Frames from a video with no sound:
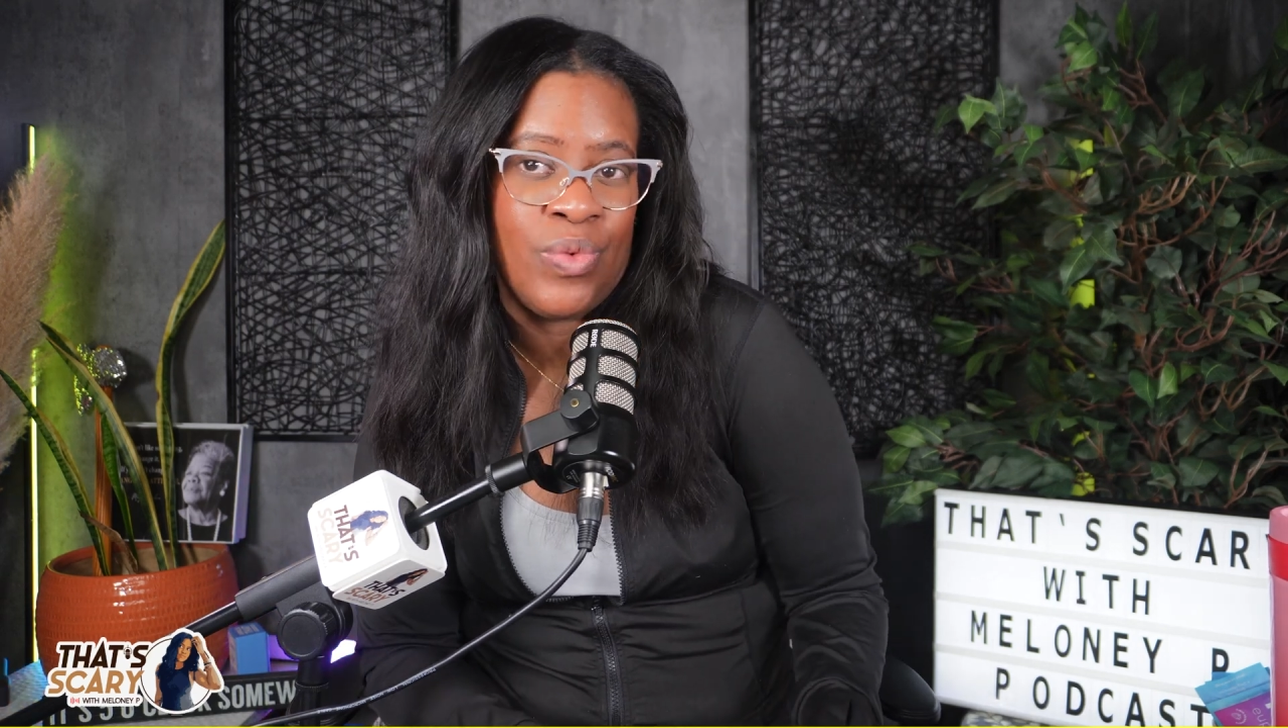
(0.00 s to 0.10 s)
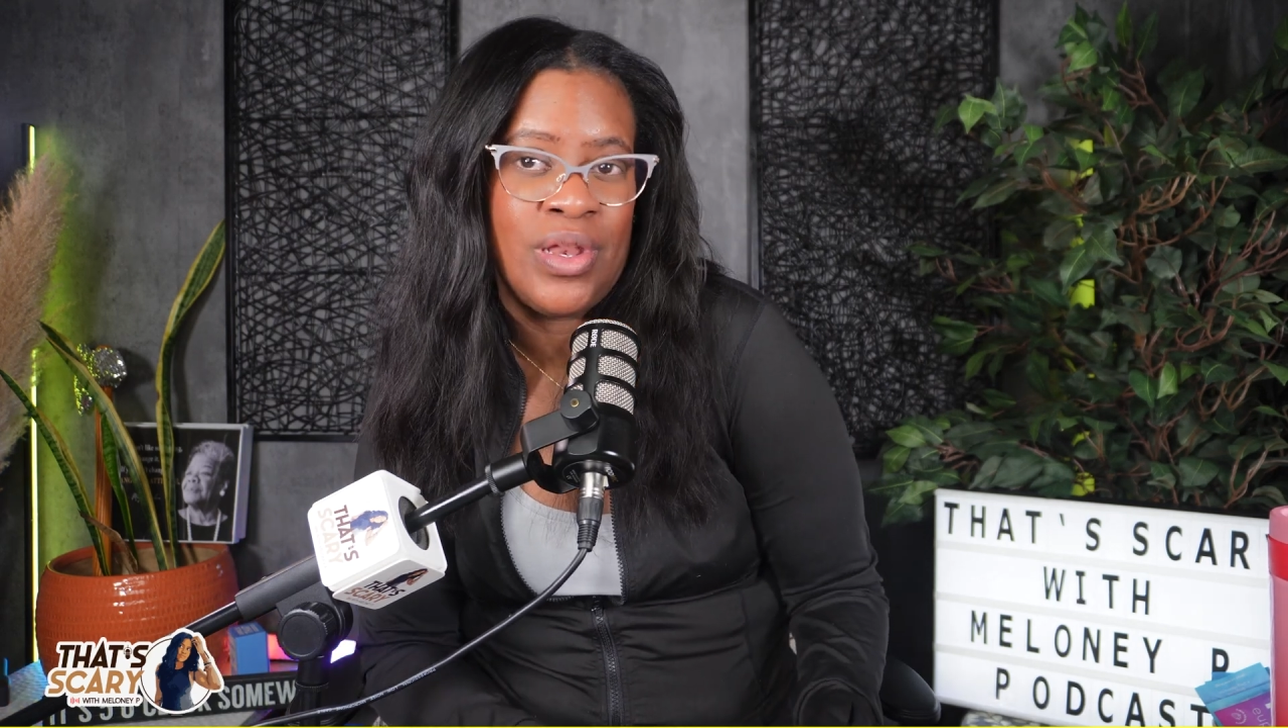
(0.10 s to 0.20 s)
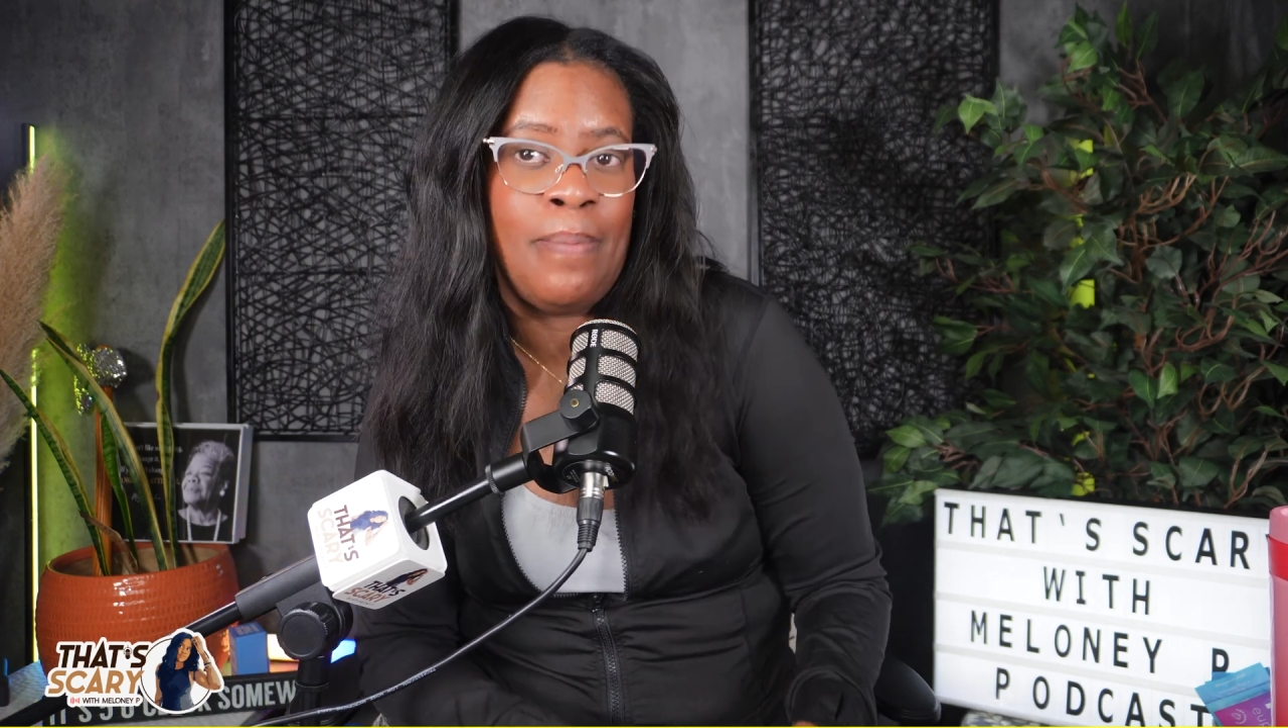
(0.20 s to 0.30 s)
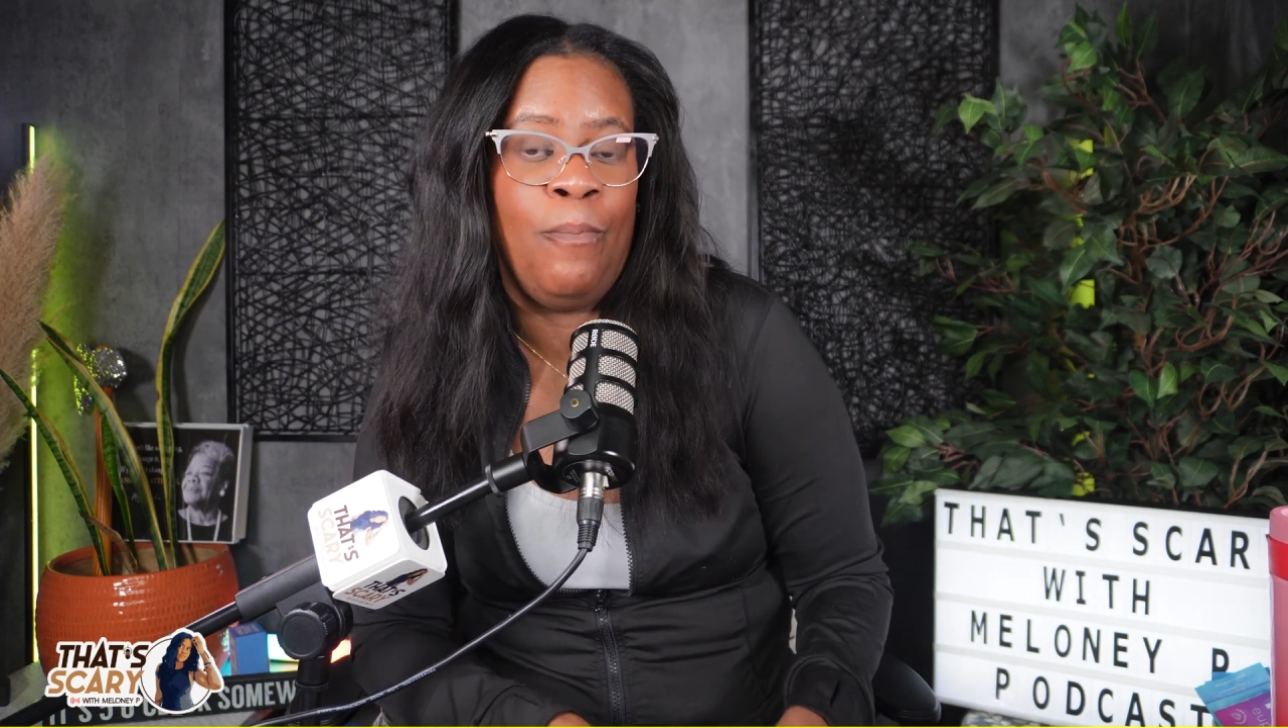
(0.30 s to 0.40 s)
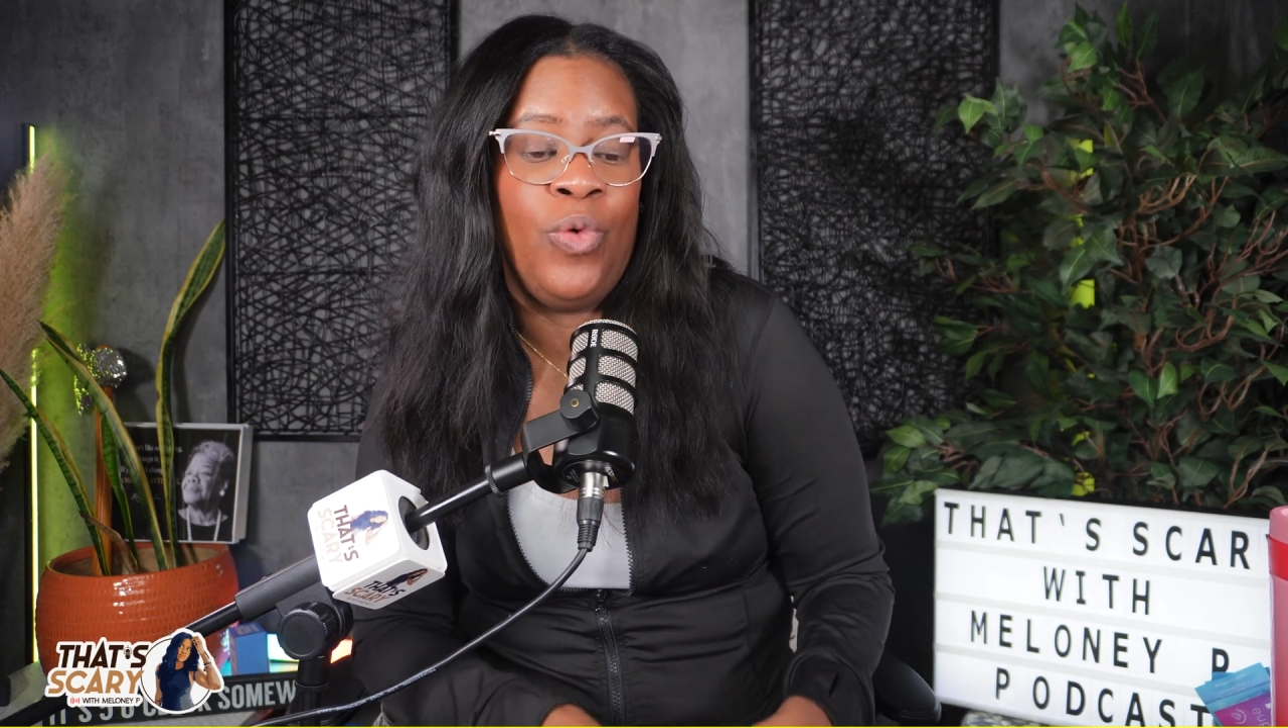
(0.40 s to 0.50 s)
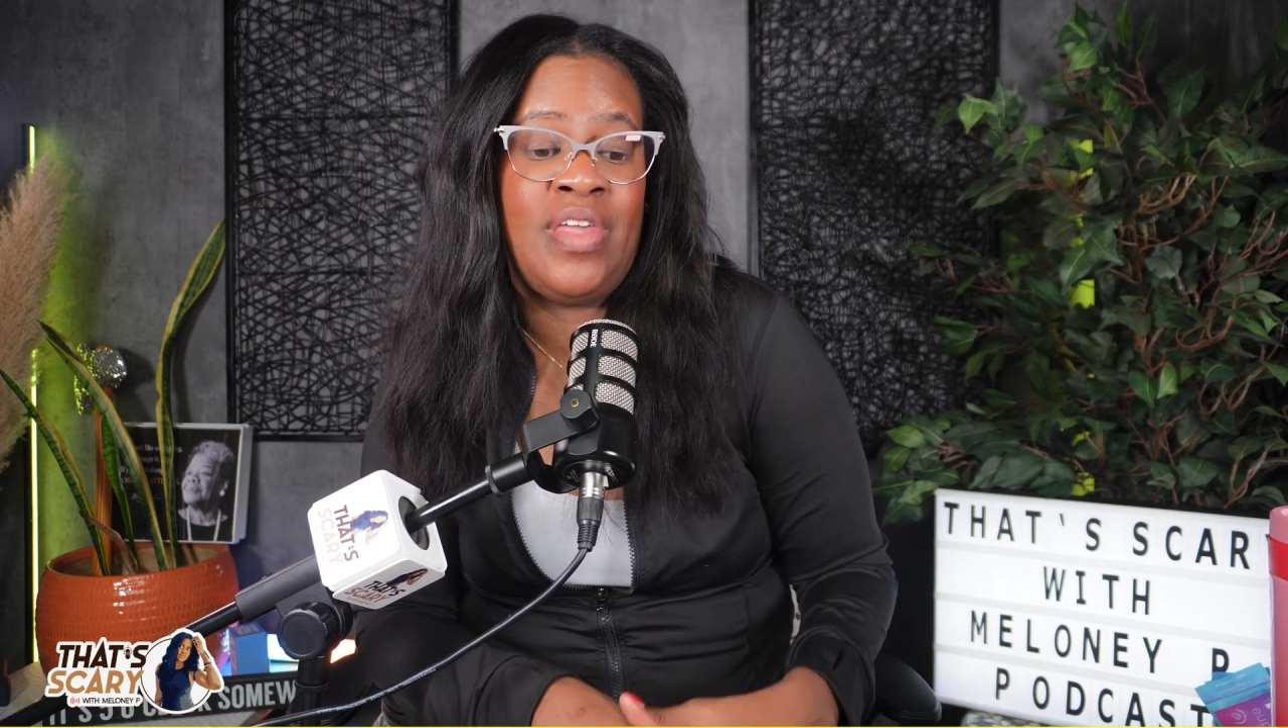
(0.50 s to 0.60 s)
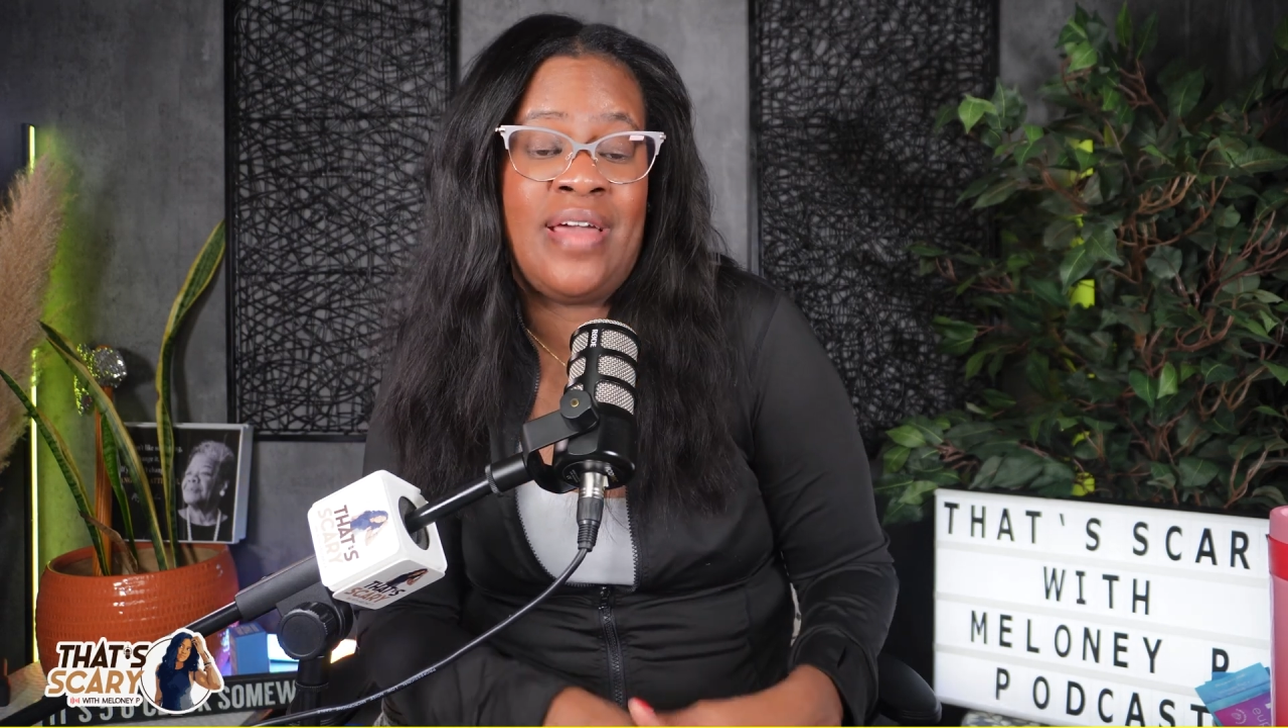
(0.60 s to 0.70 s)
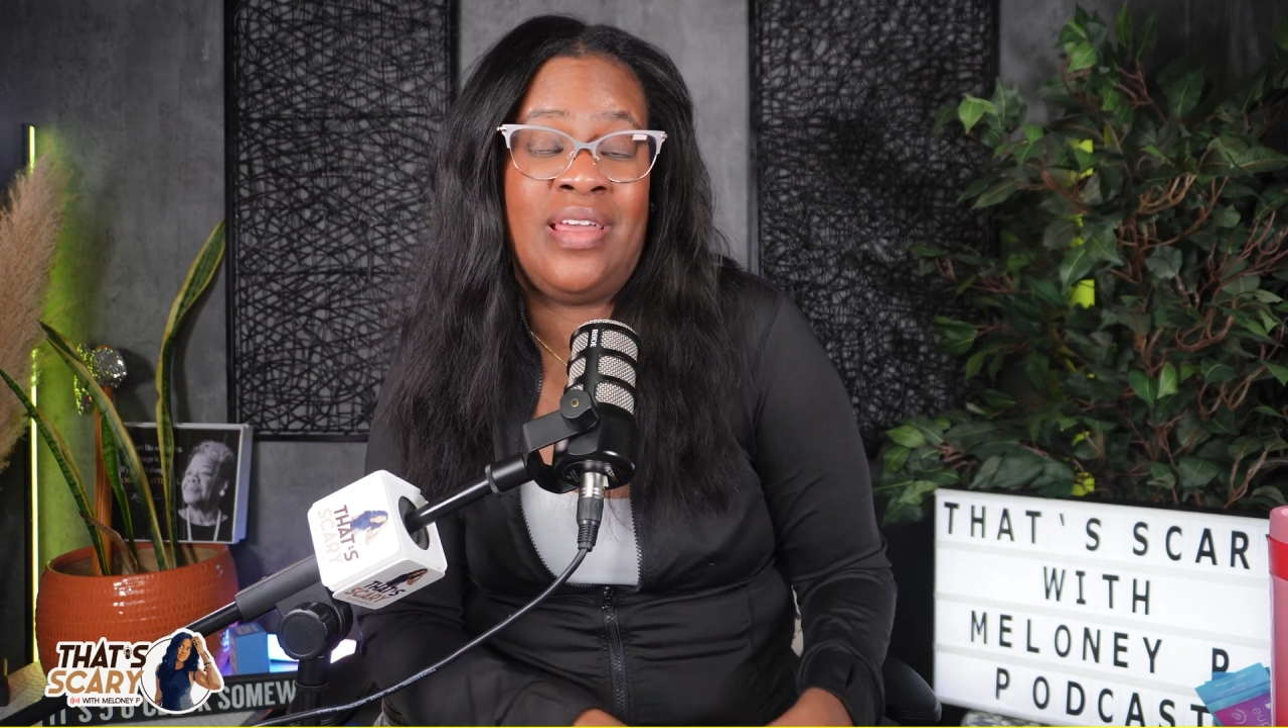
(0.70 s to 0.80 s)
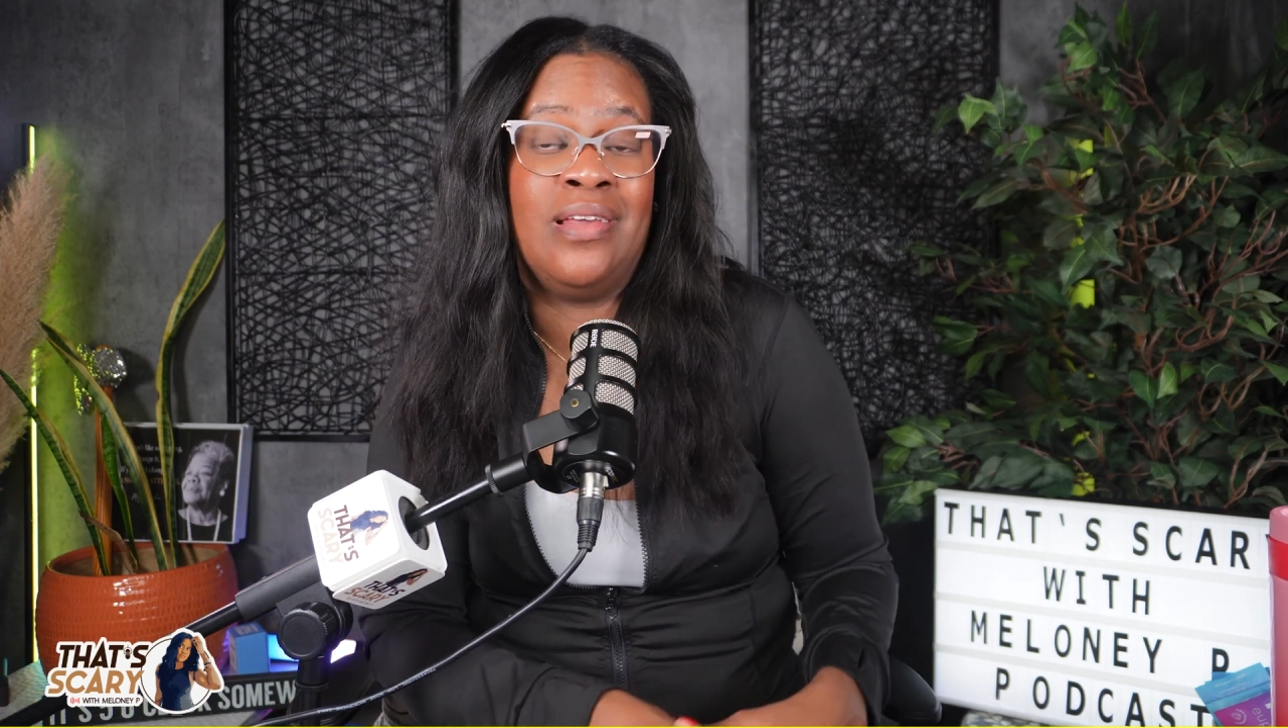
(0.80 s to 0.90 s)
when they get